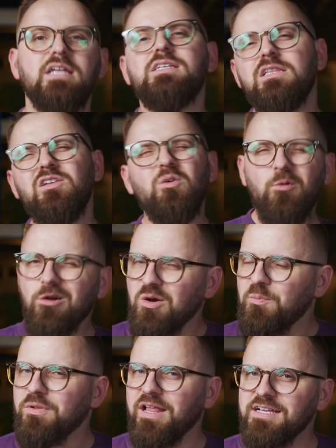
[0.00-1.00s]
It's a little more
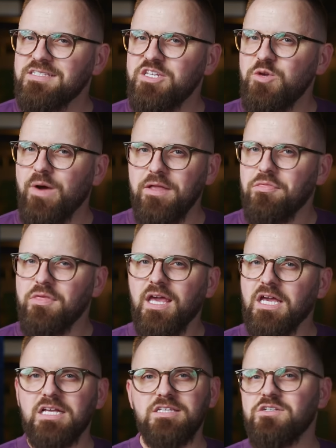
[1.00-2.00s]
complex than you might
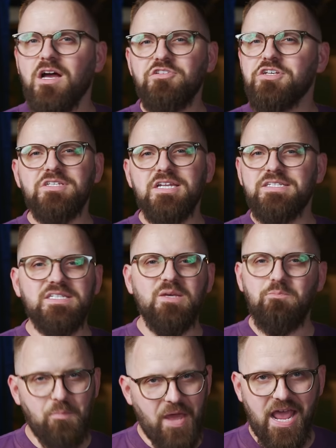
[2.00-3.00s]
think. It's not just a
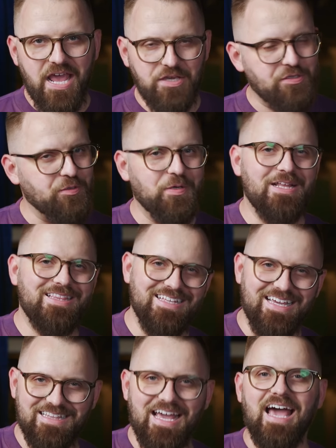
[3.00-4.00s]
deep beige or anything
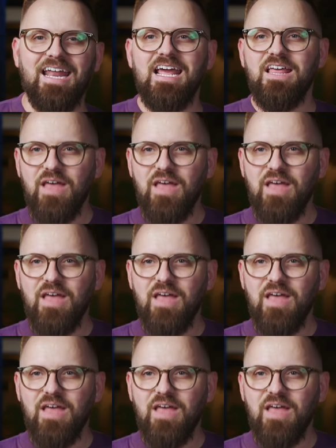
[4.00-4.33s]
like that.